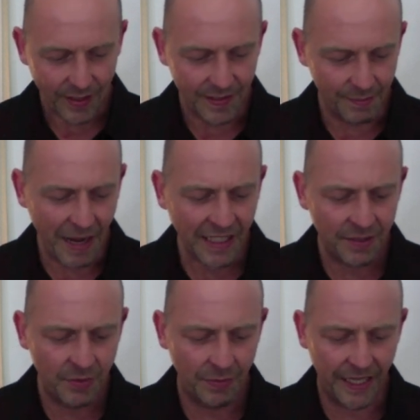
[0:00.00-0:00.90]
The
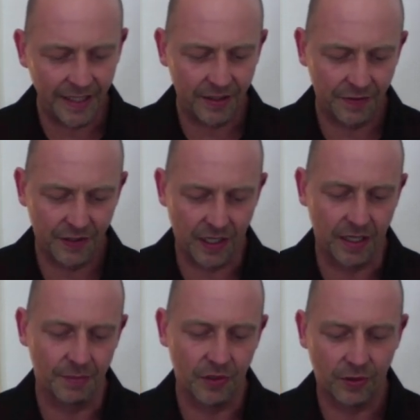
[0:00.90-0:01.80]
maximum length of
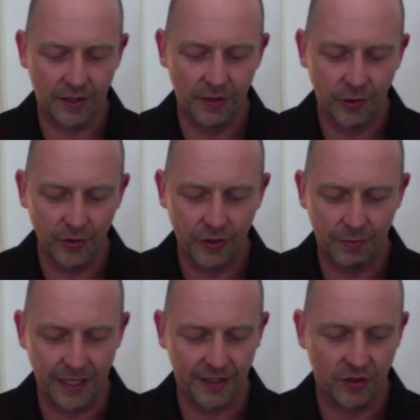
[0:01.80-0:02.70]
time you can hold your
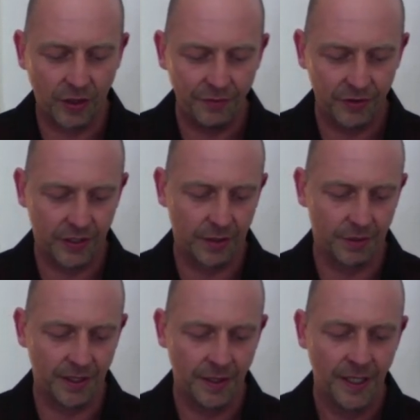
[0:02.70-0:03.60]
breath
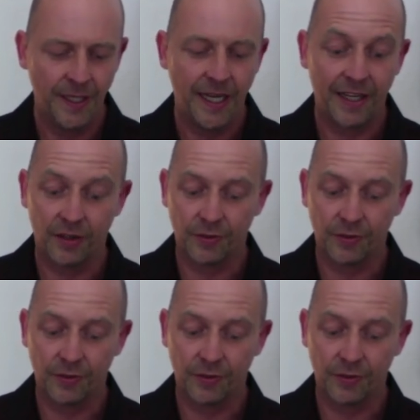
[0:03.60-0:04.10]
comfortably, and on